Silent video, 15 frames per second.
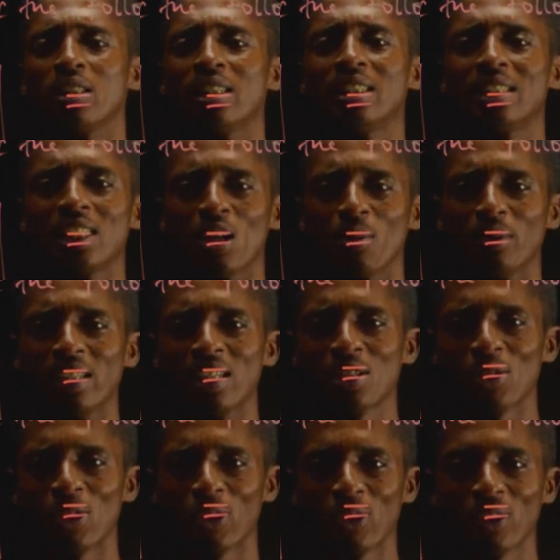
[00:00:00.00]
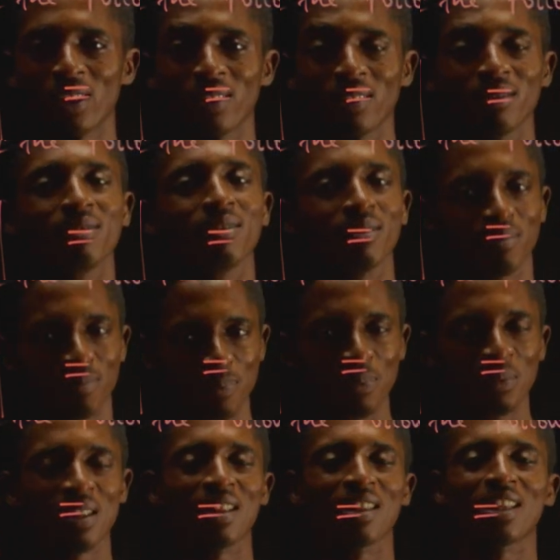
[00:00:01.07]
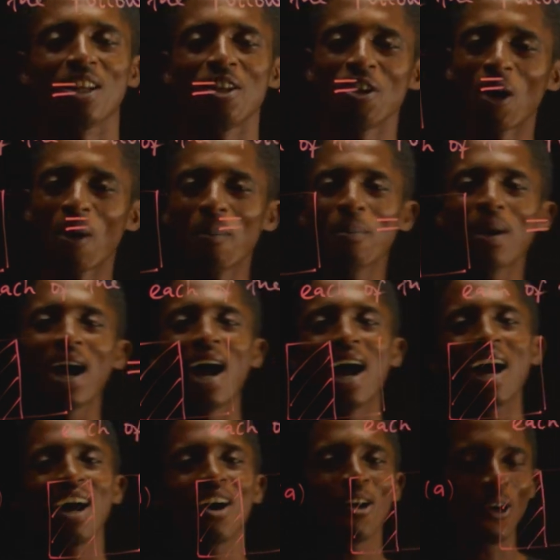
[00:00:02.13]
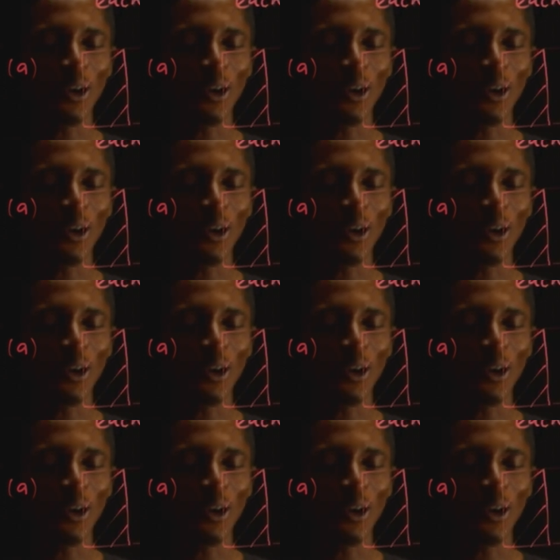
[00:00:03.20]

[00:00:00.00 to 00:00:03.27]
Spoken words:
the denominator? The number